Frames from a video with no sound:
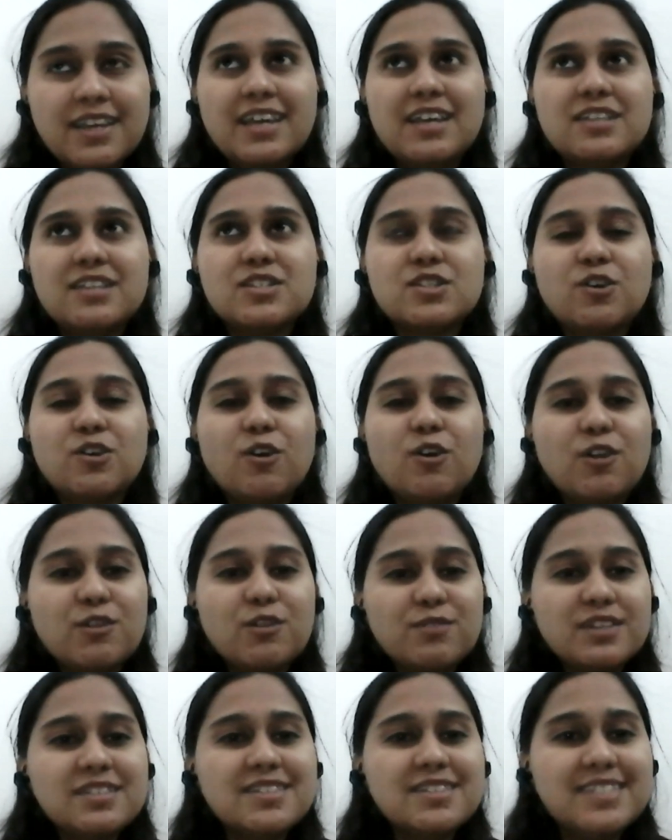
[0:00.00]
is
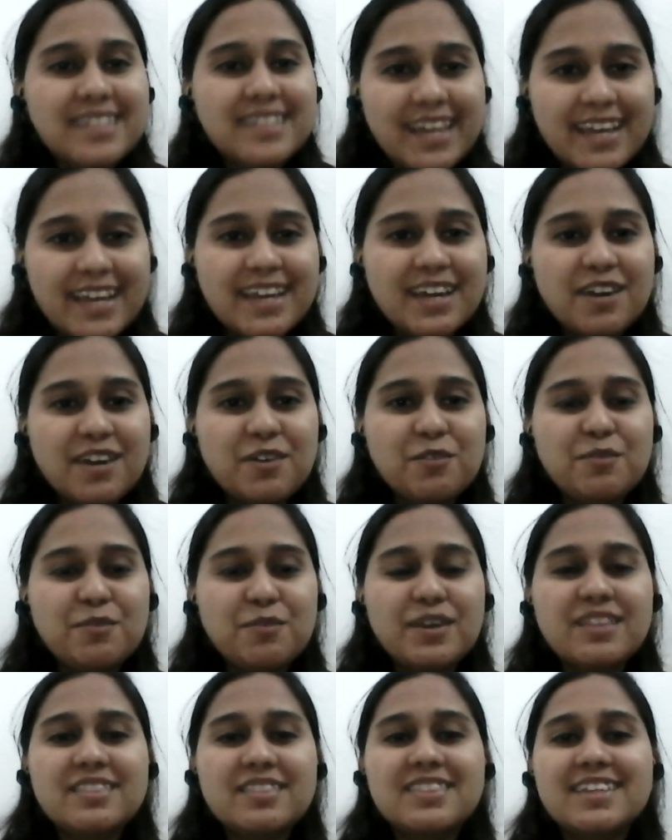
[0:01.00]
always stick
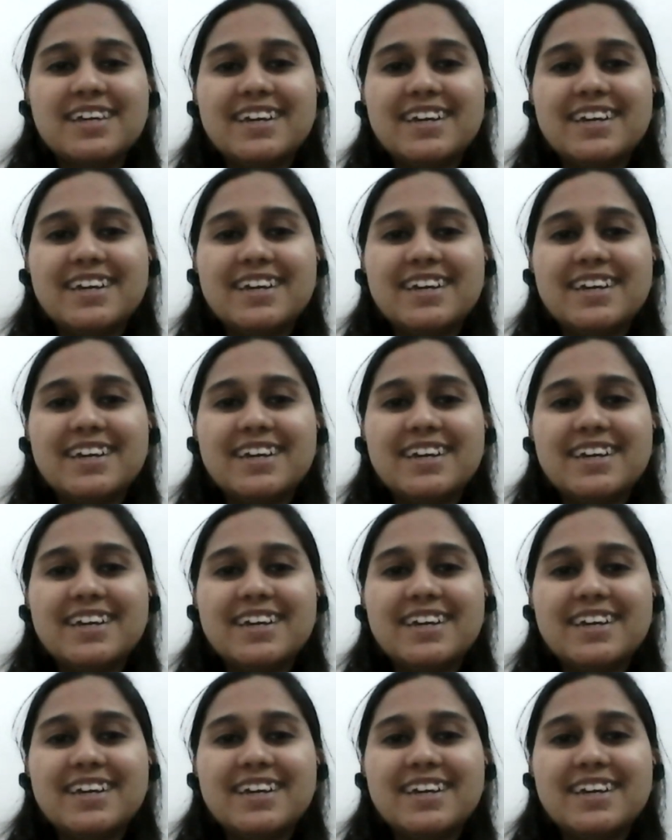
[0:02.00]
with